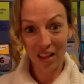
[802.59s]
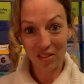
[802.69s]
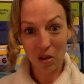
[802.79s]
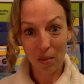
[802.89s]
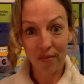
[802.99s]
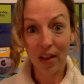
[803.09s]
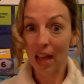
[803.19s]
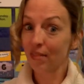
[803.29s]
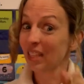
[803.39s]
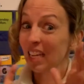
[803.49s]
let's go by
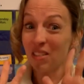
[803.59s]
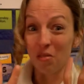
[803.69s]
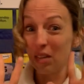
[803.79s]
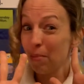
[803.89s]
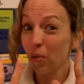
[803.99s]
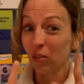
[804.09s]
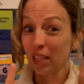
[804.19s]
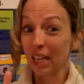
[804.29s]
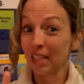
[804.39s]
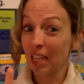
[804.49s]
5s. I don't need both
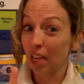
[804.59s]
hands.